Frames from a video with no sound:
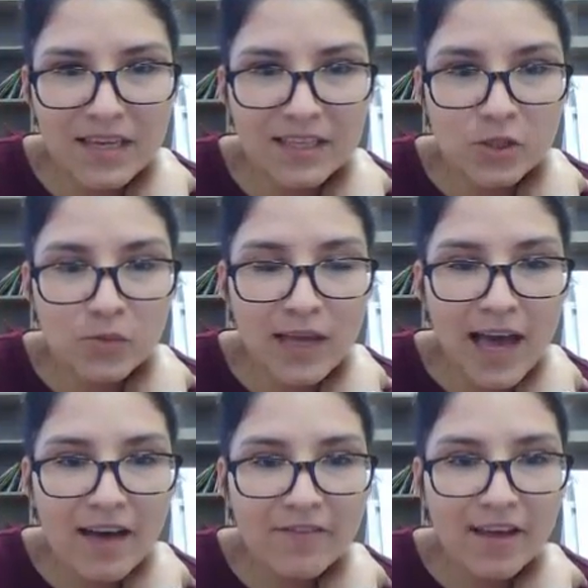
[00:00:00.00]
Do we
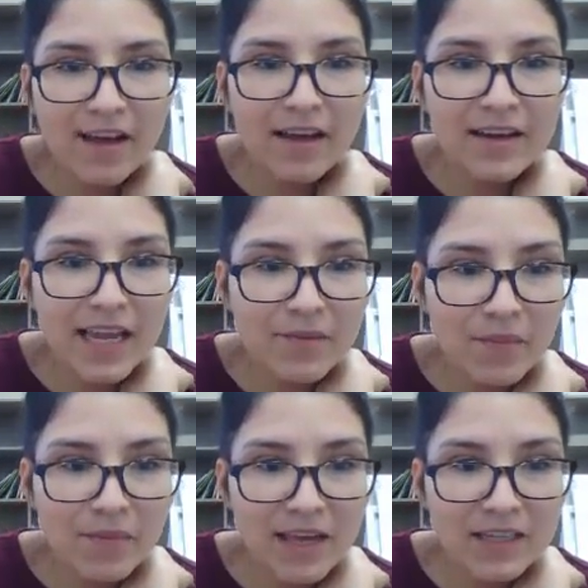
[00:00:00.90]
have a name that
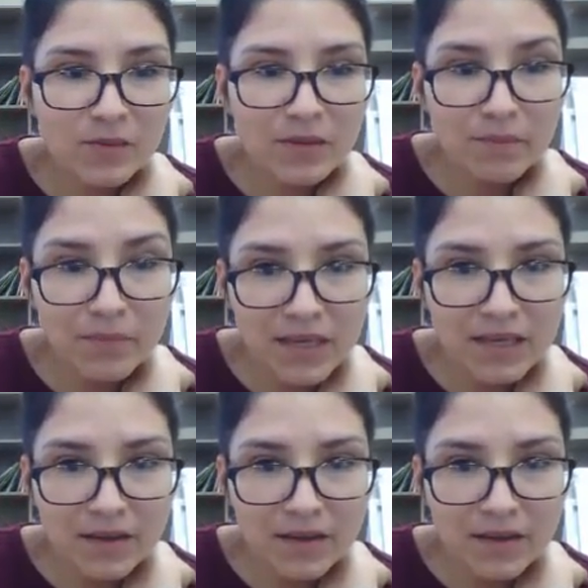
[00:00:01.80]
begins with B?